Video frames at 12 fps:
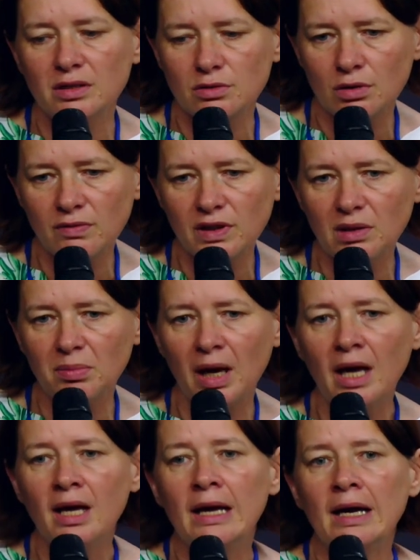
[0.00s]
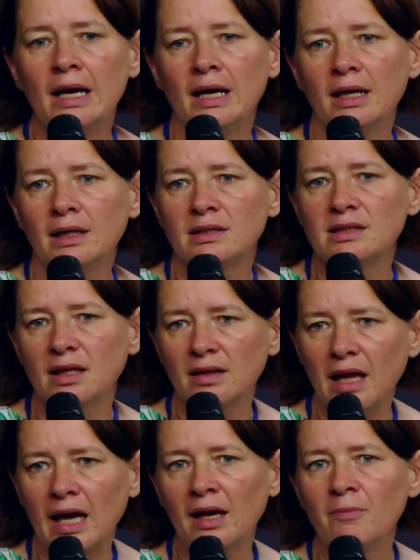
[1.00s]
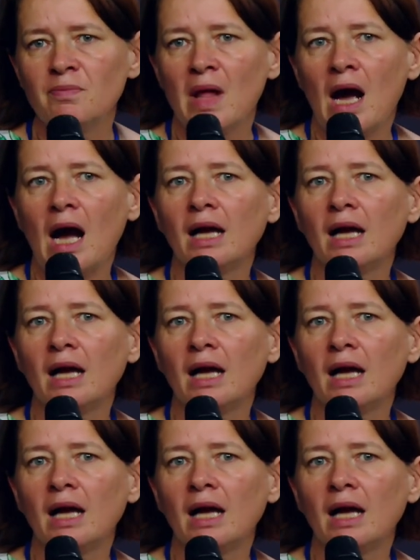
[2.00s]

emerged locally and uh,